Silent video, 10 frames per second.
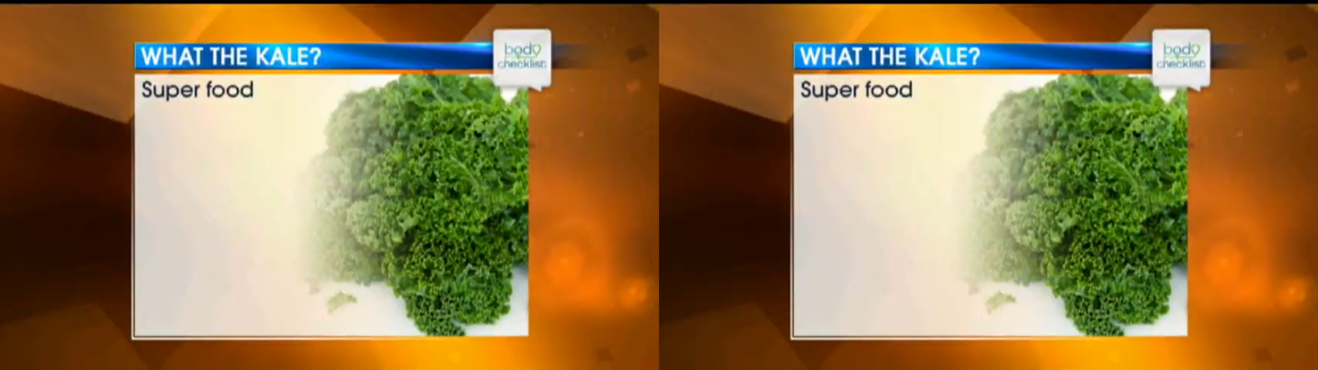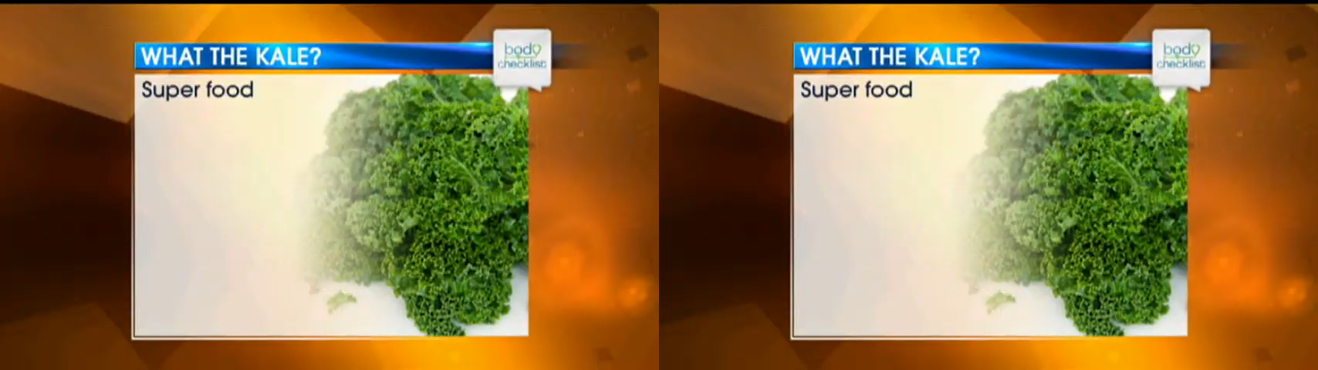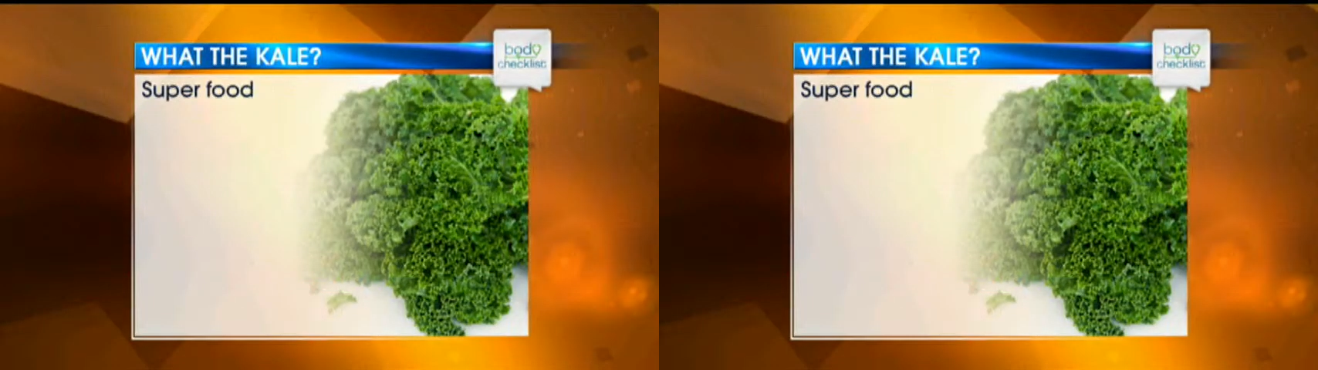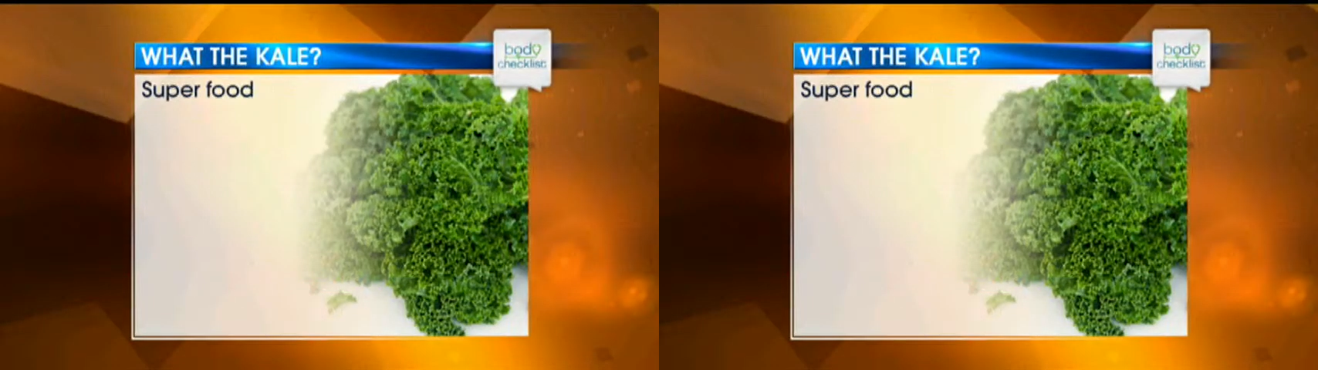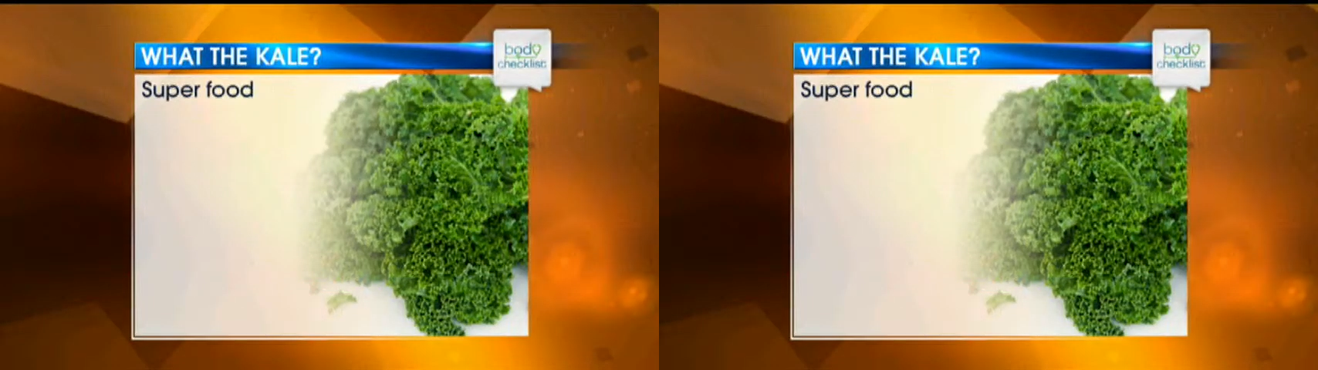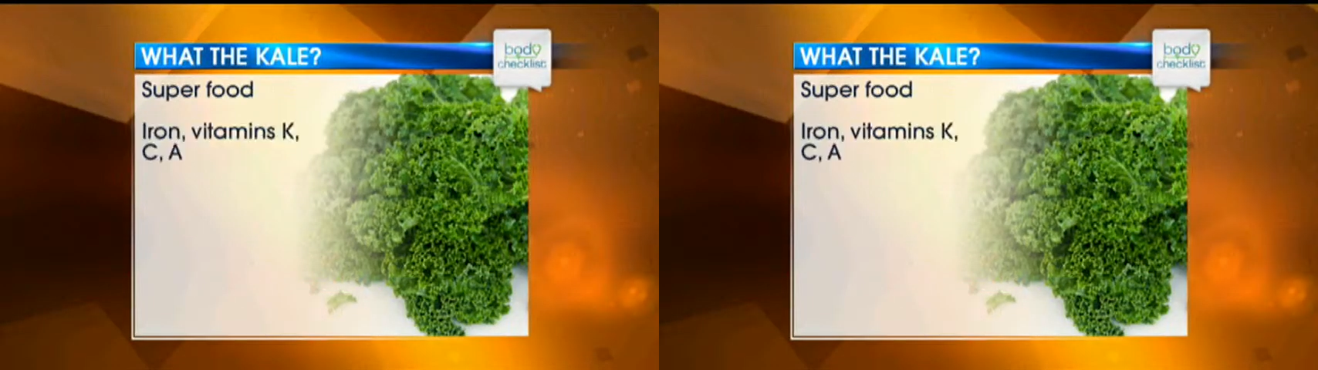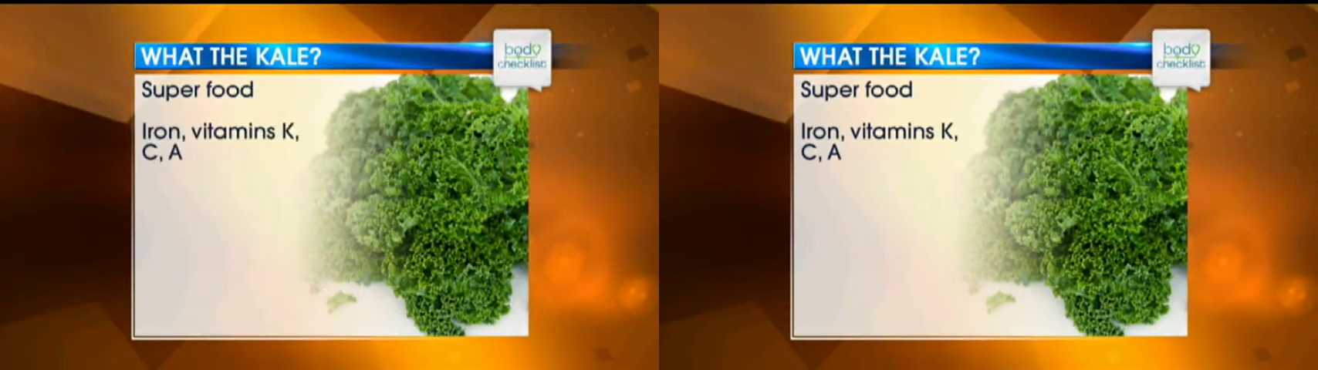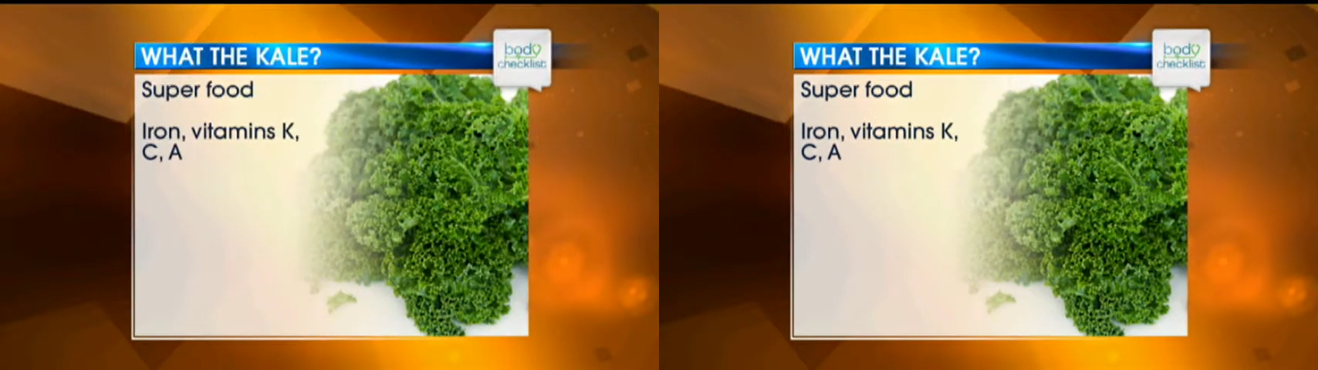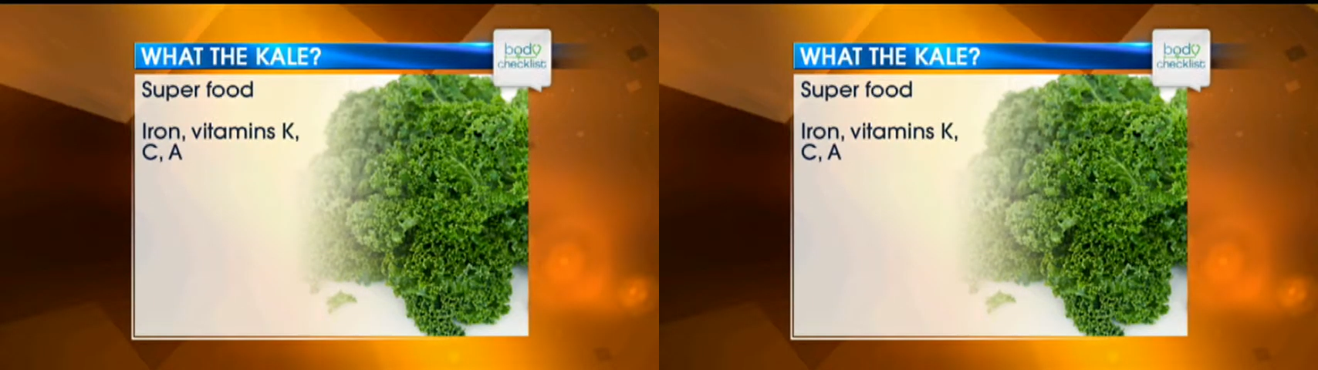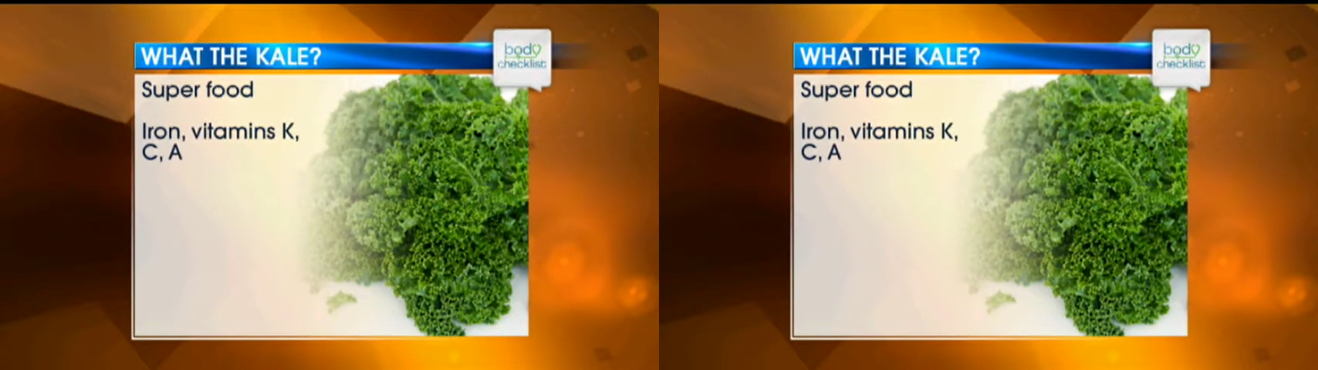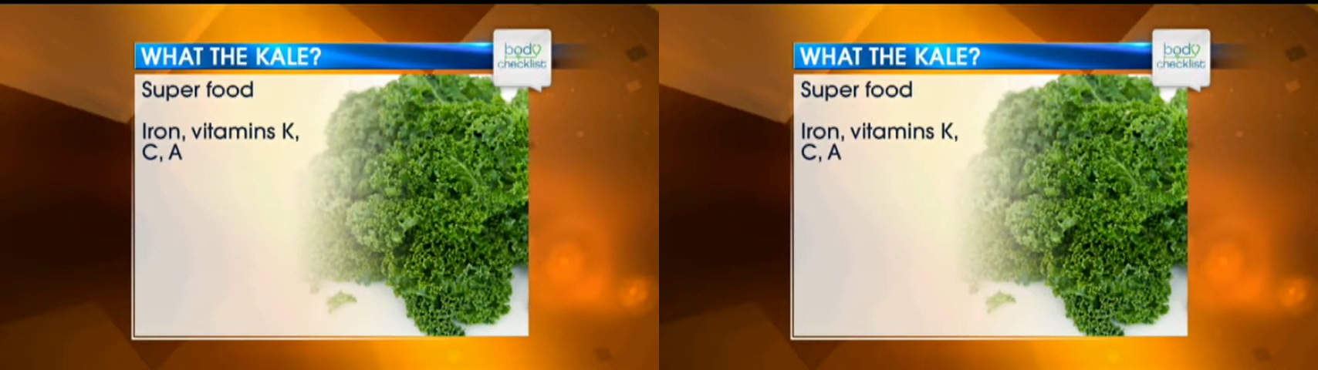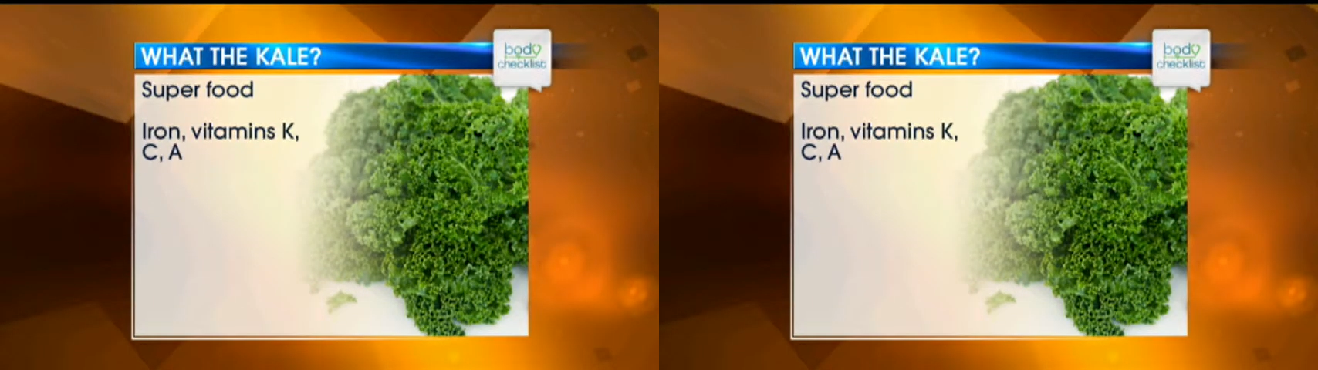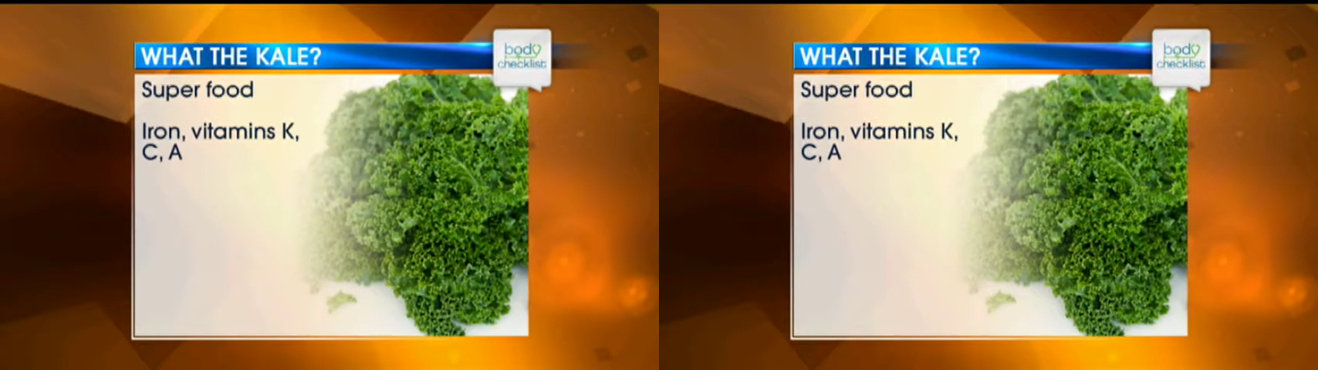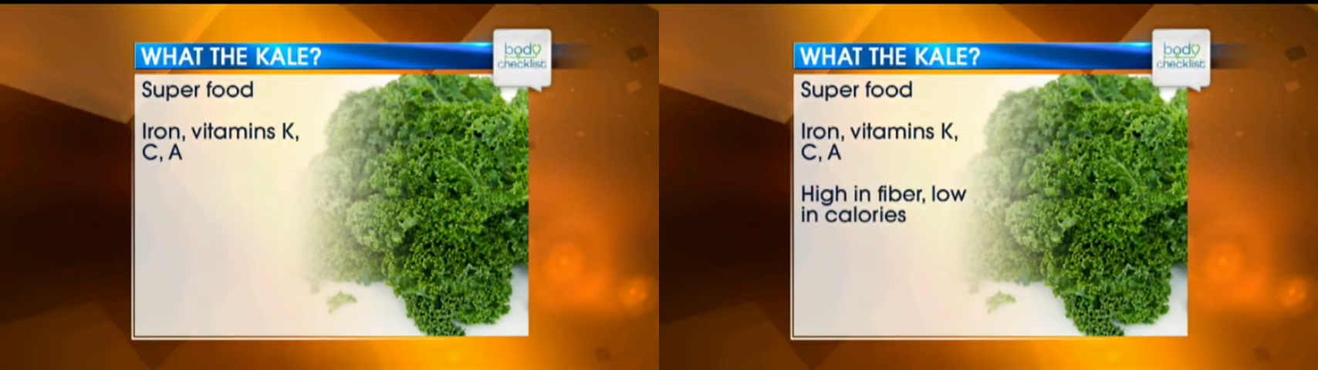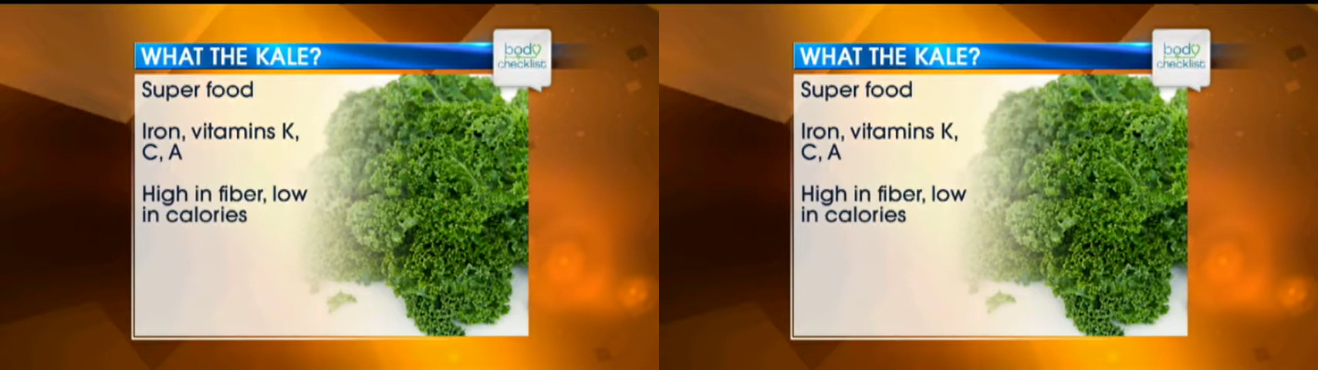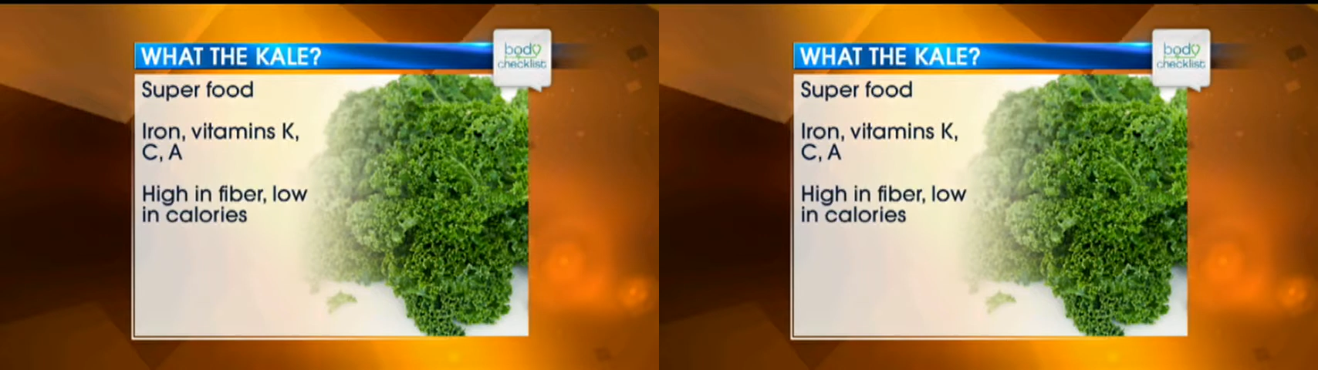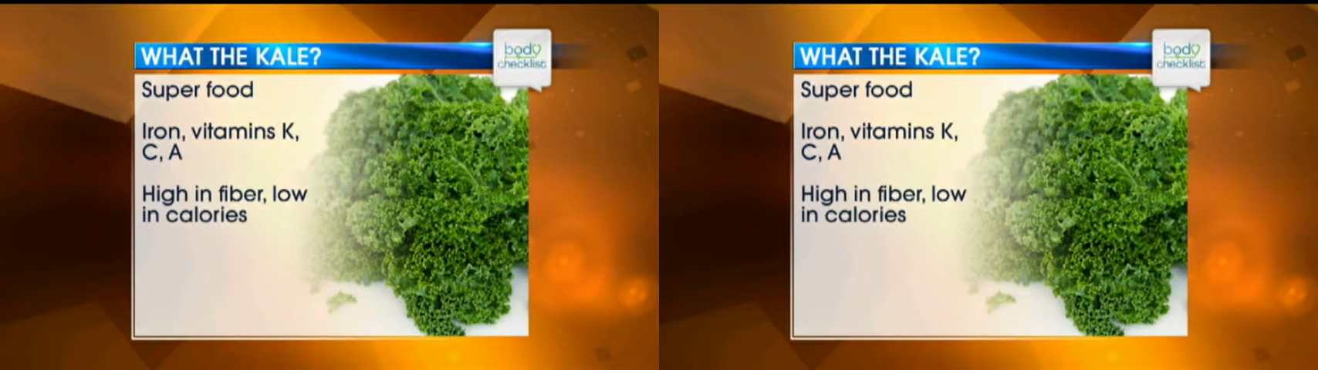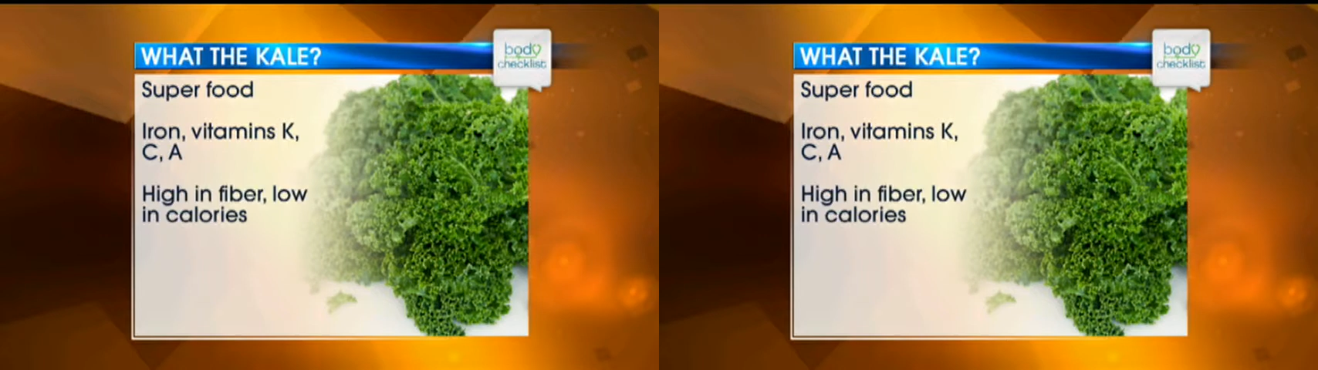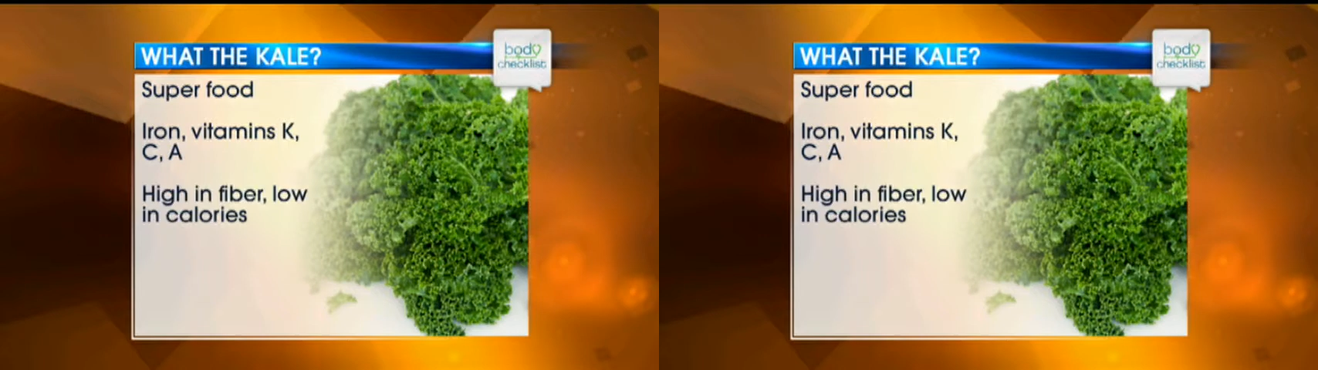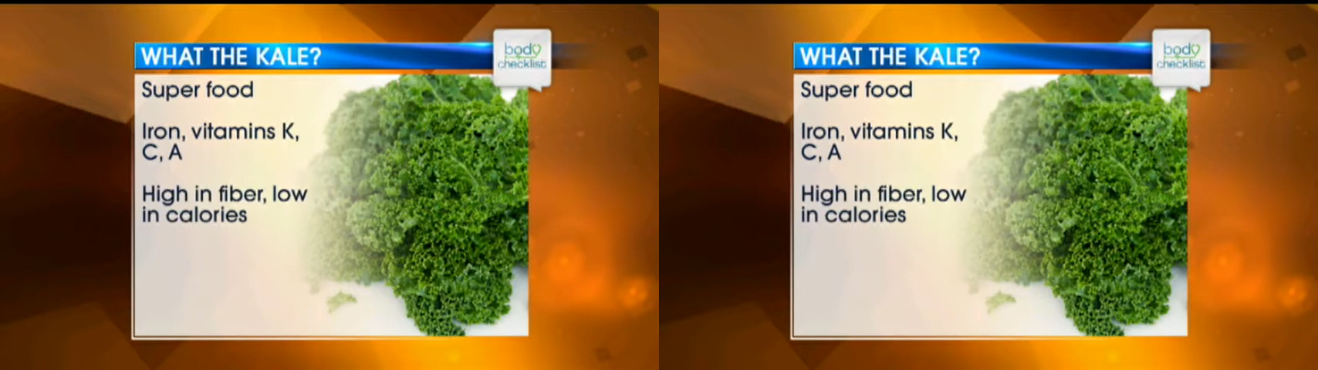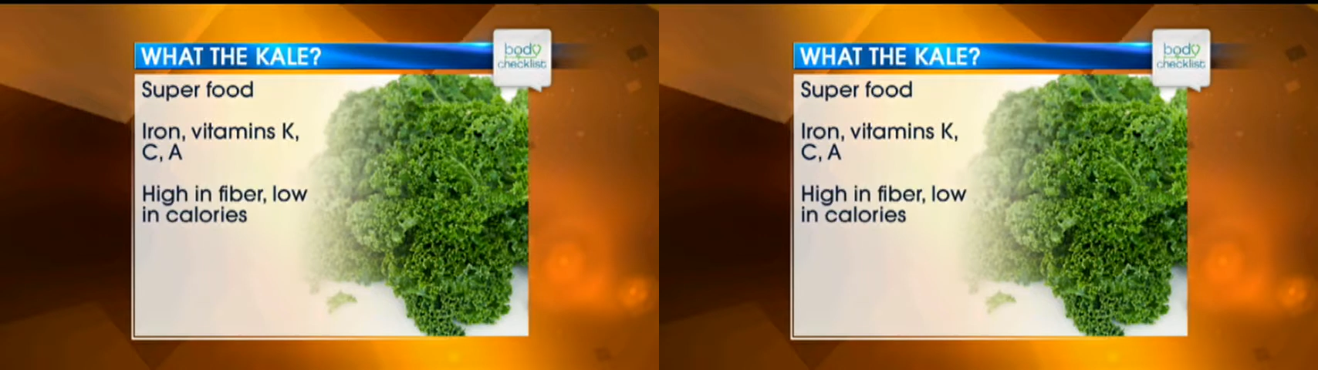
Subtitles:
[unreadable: no face in view]